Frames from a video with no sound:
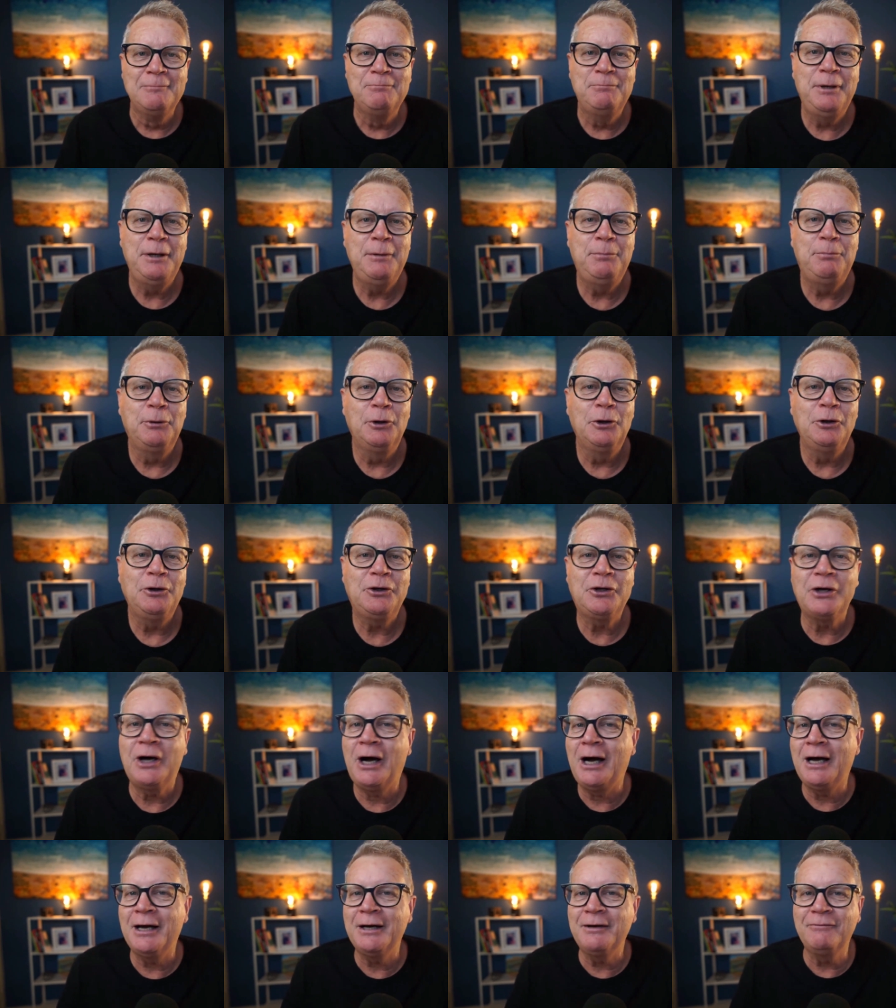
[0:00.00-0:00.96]
People who
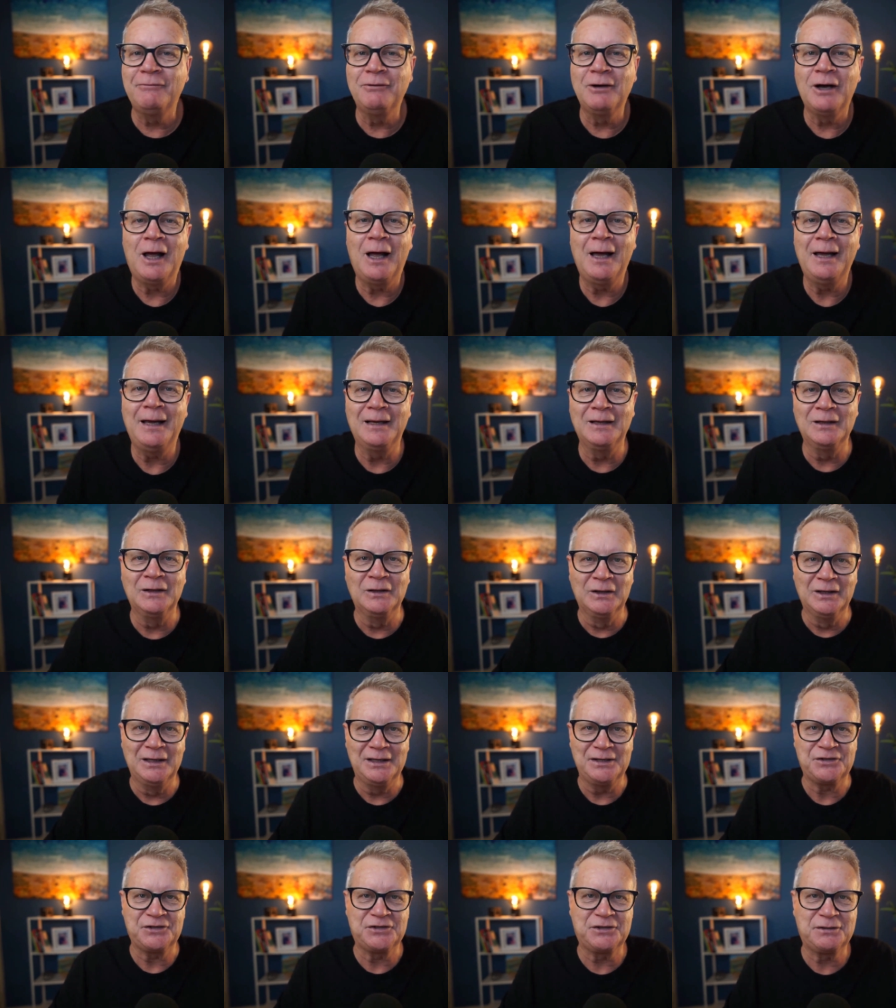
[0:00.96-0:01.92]
kind of like
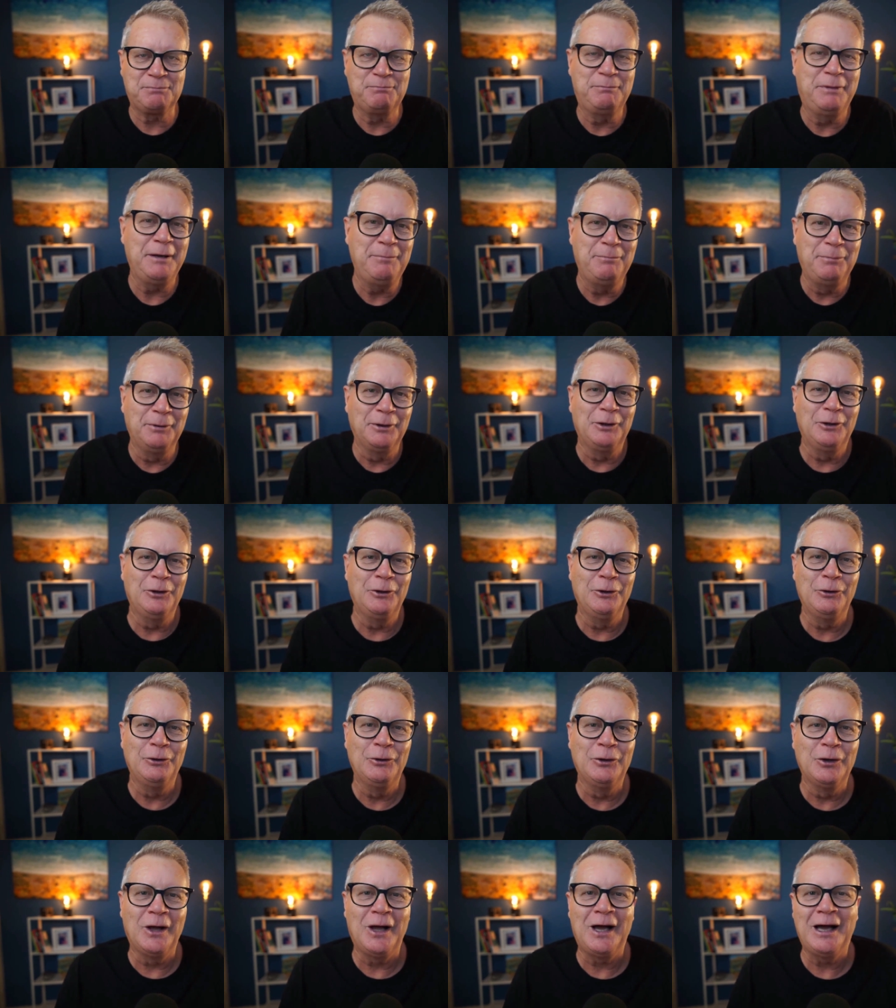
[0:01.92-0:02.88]
lists, people
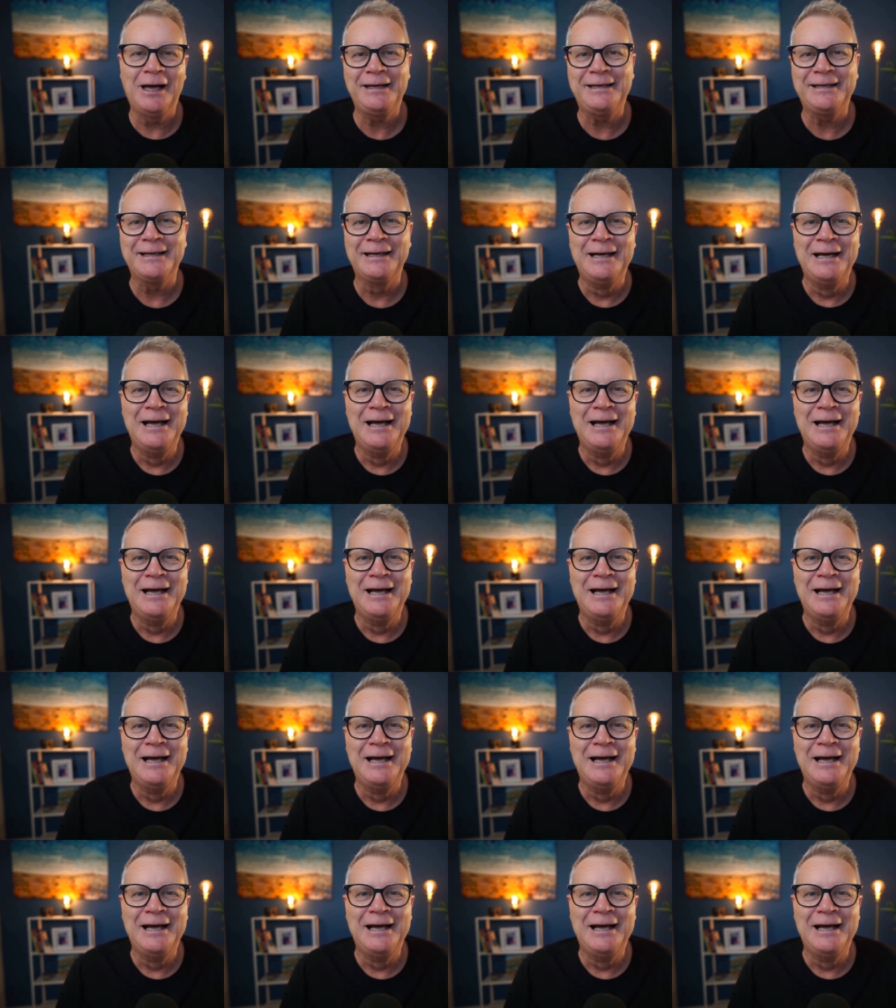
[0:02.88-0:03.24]
who like